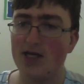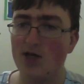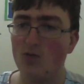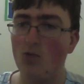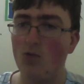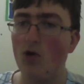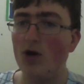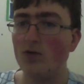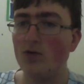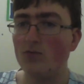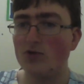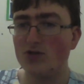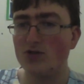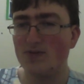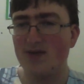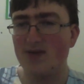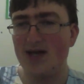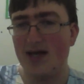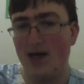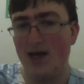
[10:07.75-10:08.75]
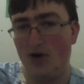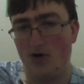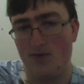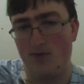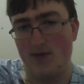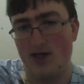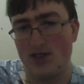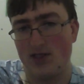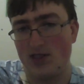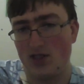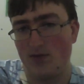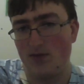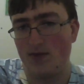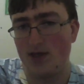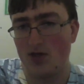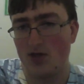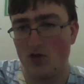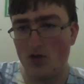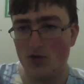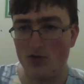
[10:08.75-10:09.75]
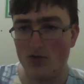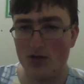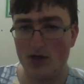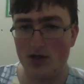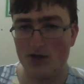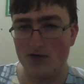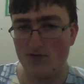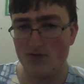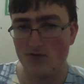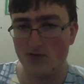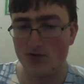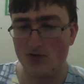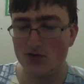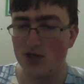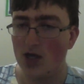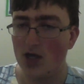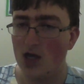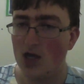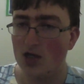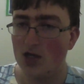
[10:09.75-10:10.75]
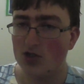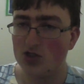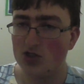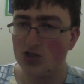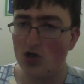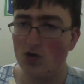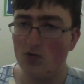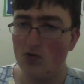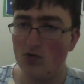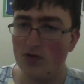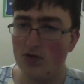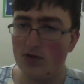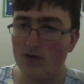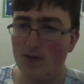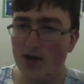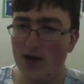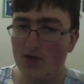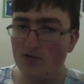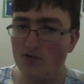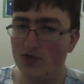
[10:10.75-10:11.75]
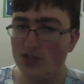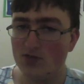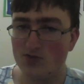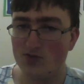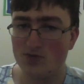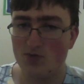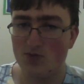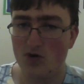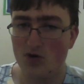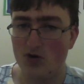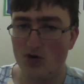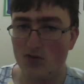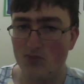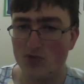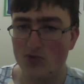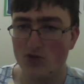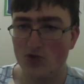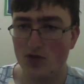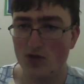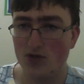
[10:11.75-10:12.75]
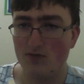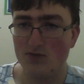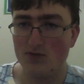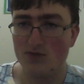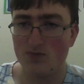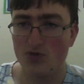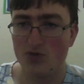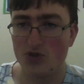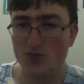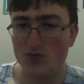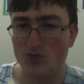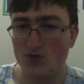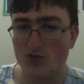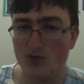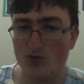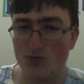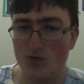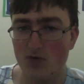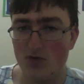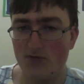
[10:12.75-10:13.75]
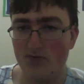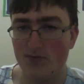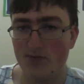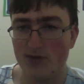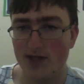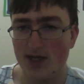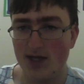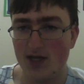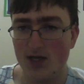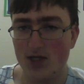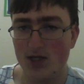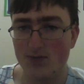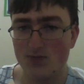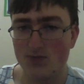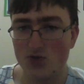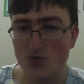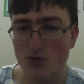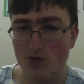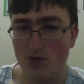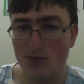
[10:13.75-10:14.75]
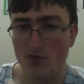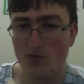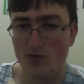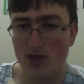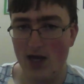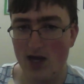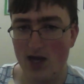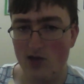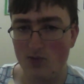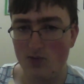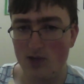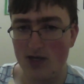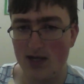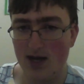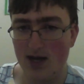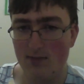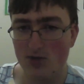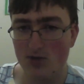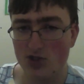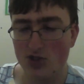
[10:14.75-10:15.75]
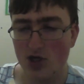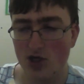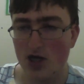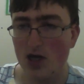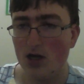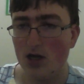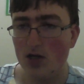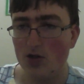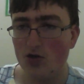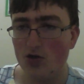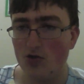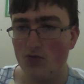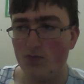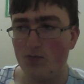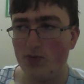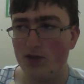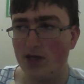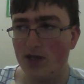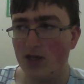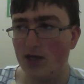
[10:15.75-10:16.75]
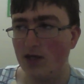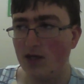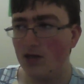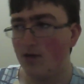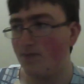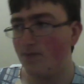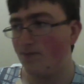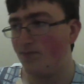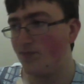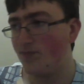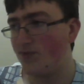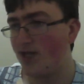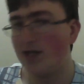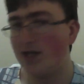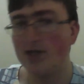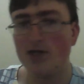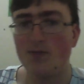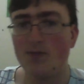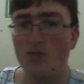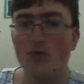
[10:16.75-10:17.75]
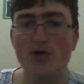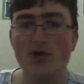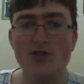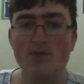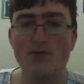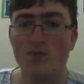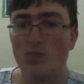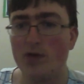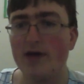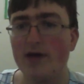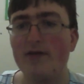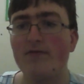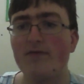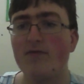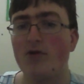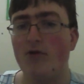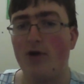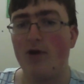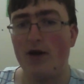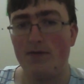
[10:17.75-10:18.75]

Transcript: One was a bit hit or miss, it depended a lot on the other draws. So the main reason it was broken was not that it was impossible to remove, but that it absorbed all the AoE damage. You play Deadly Poison Blade Flurry